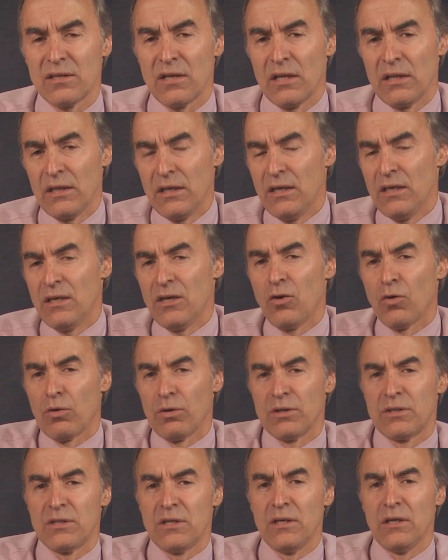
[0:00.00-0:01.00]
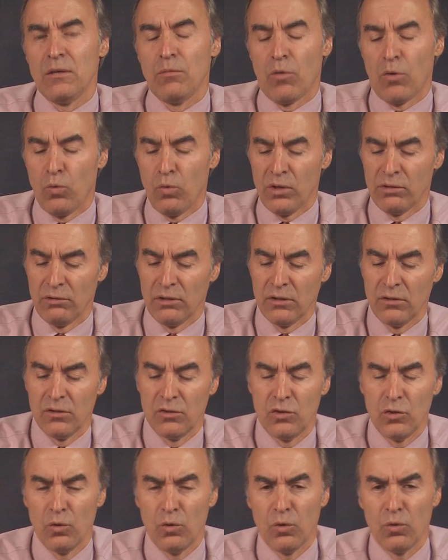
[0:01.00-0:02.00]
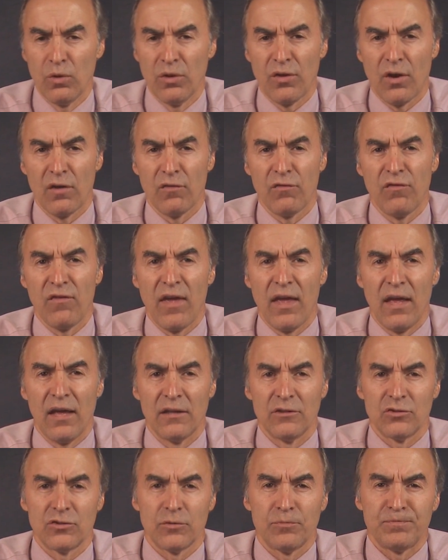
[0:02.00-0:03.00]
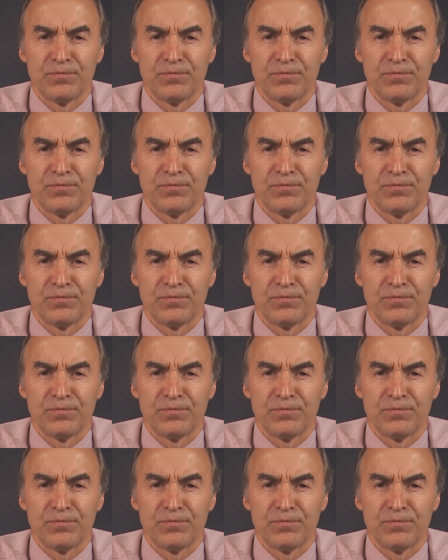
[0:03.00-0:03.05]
league or a team are willing to do it with our fans.